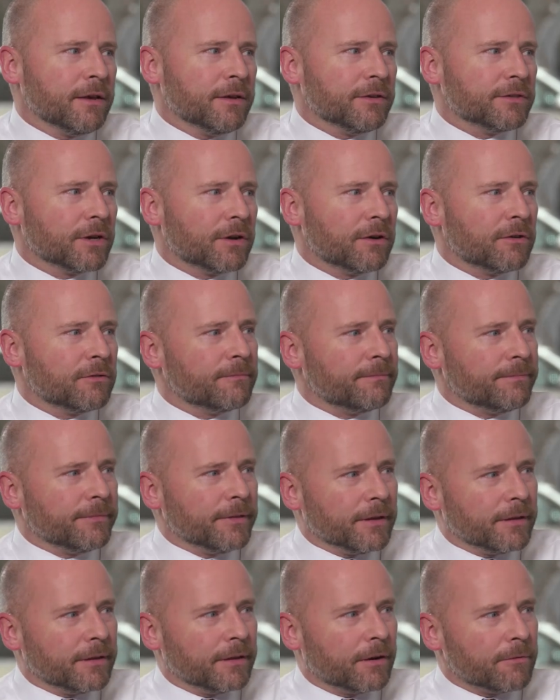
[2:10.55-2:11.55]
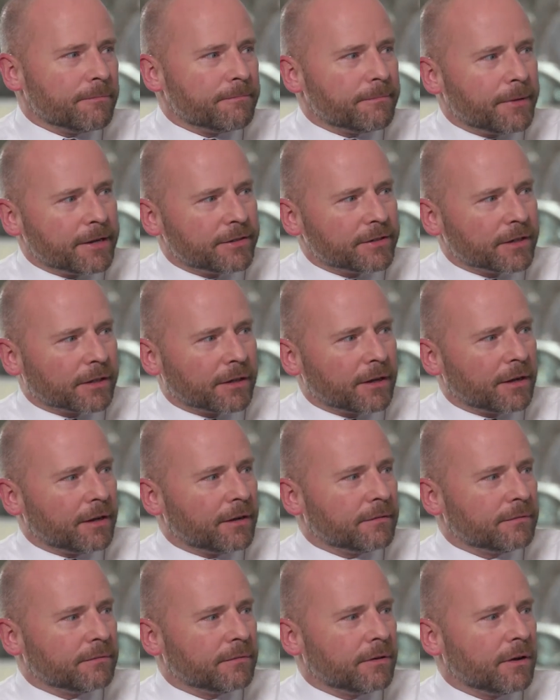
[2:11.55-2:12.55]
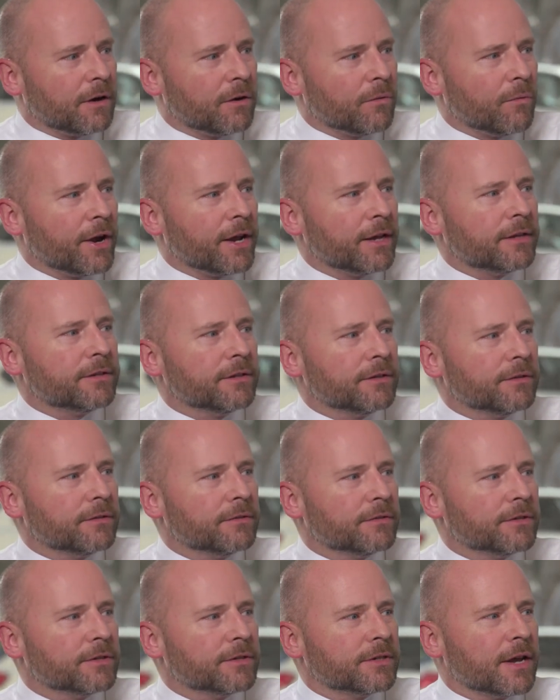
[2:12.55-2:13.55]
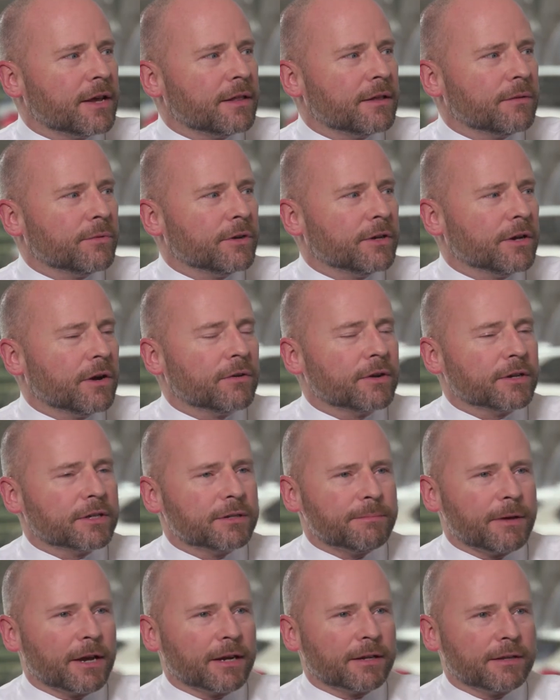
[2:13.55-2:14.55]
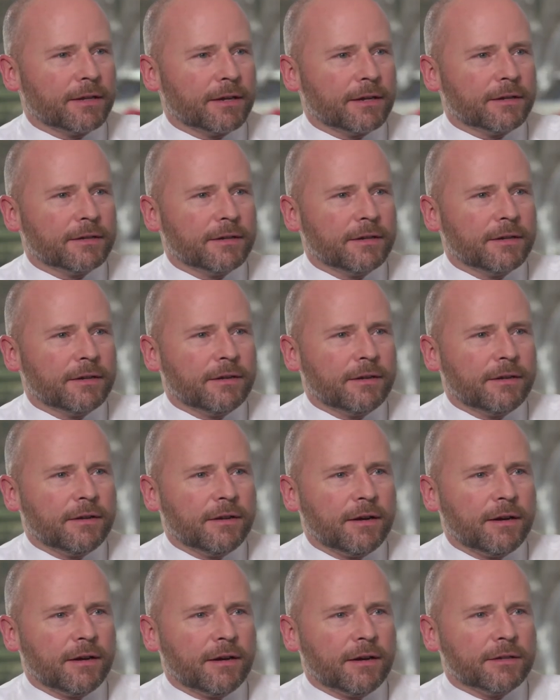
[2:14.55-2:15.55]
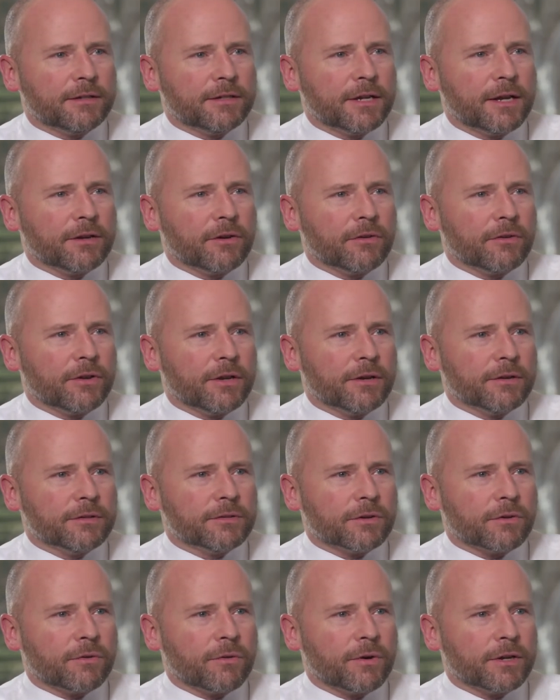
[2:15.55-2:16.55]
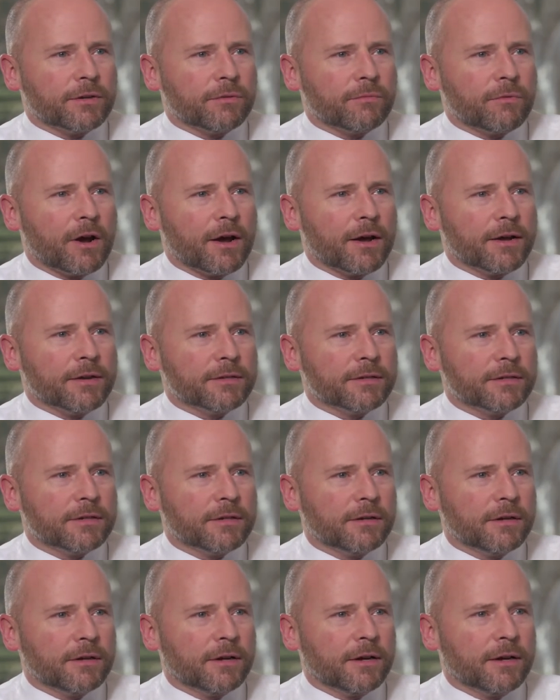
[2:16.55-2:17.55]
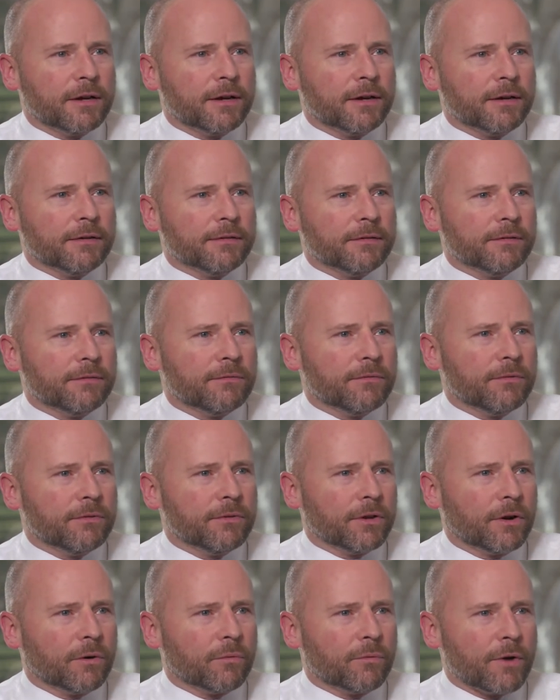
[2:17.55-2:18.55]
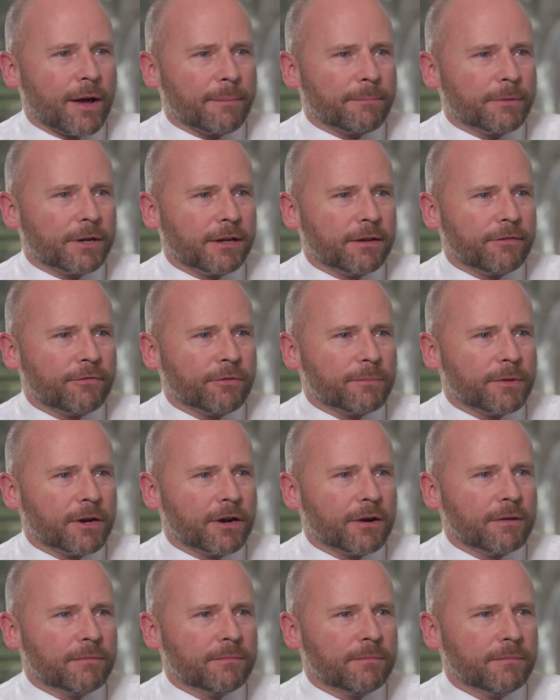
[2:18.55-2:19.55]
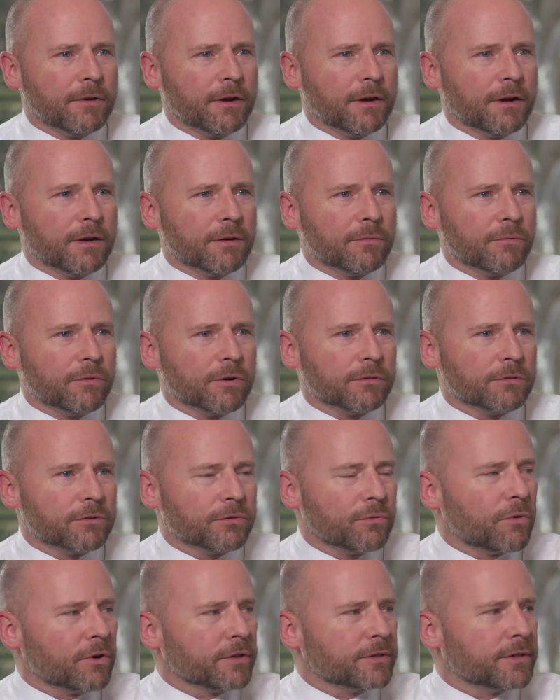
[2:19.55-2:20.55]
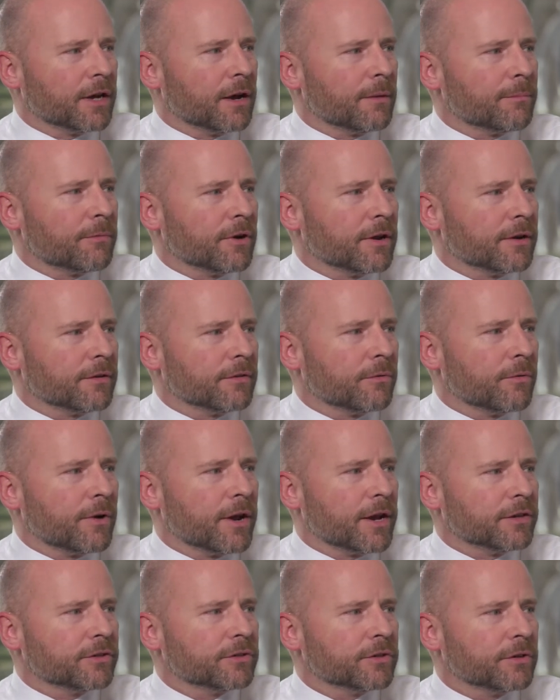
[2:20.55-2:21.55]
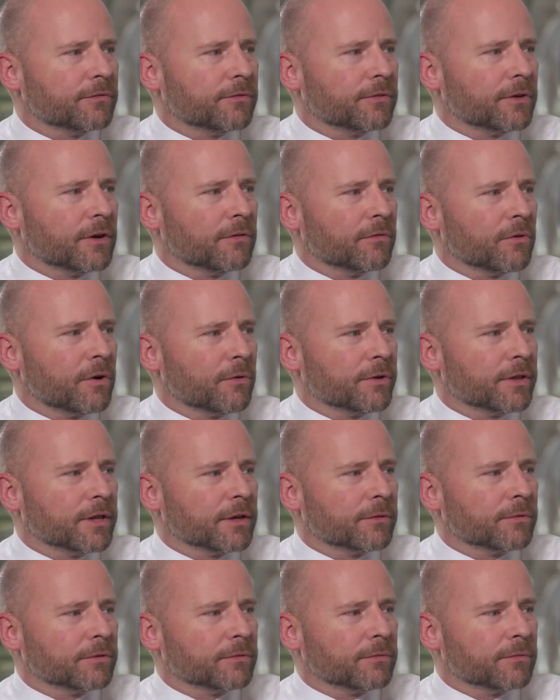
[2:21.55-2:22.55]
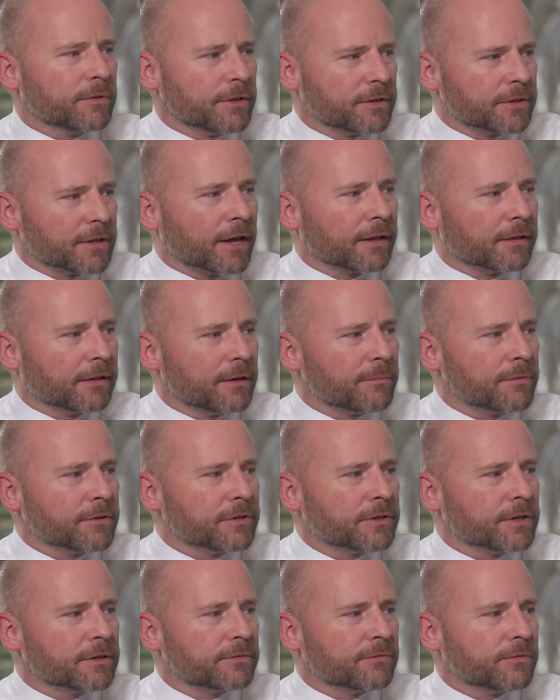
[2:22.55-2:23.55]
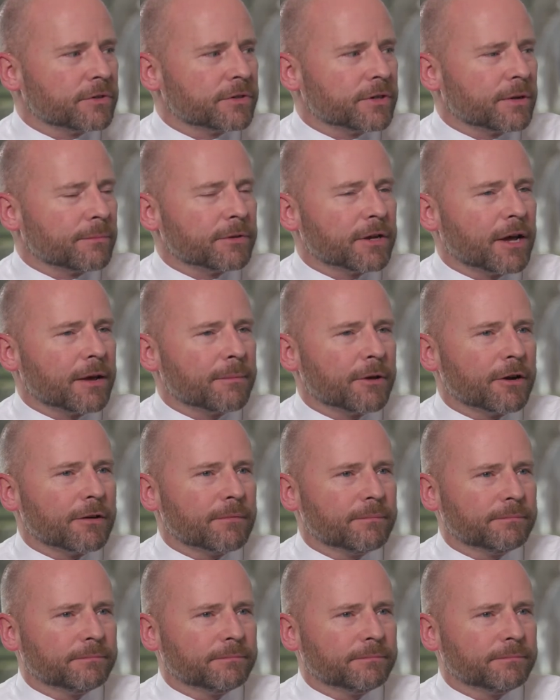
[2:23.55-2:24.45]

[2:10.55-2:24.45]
So, you know, basically a, a, way to, to say that we don't expect that 10-year uh, yields are going to rise, uh, you know, rapidly from here. Uh, we're towards the upper end of the range of, of what we think is likely to persist for some time here.